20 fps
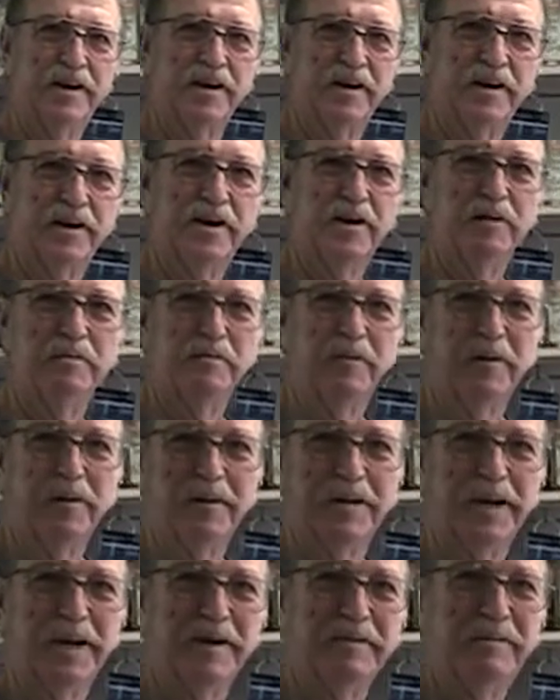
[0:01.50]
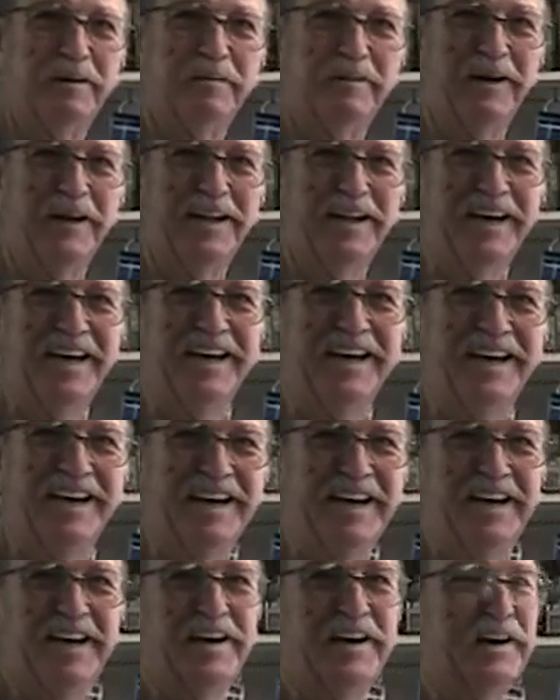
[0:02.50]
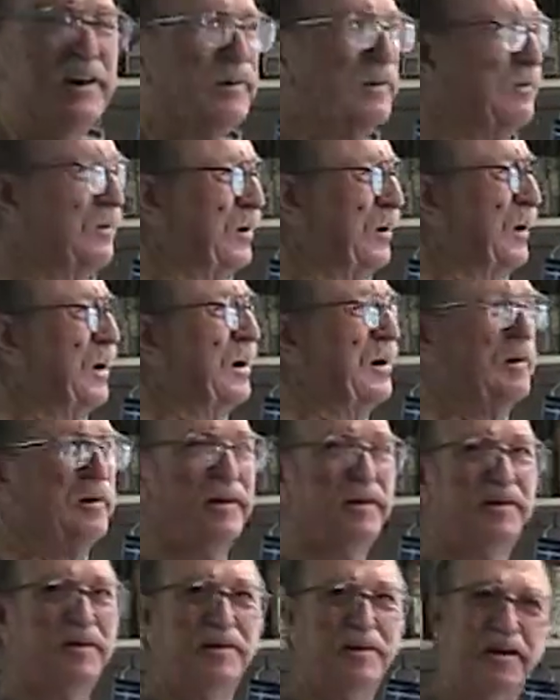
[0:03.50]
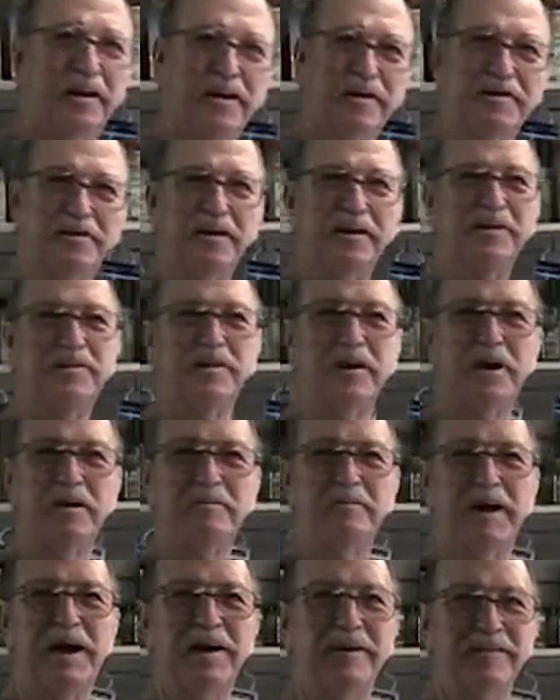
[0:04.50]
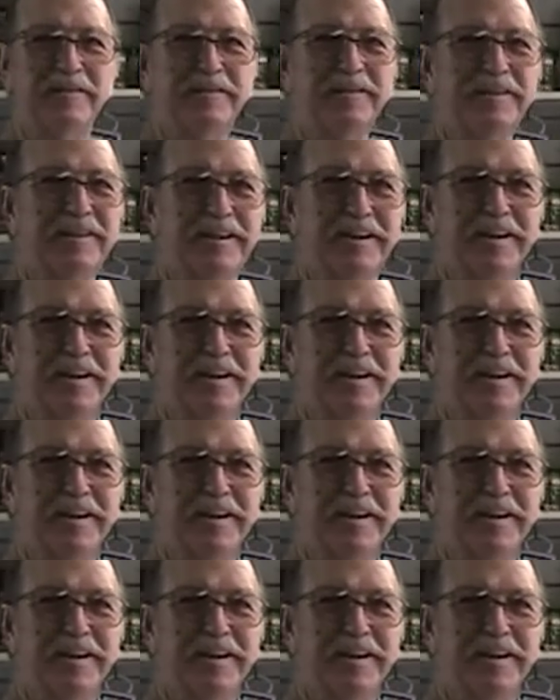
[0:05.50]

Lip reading: Good morning, everybody. We're here at Sunshine Mountain,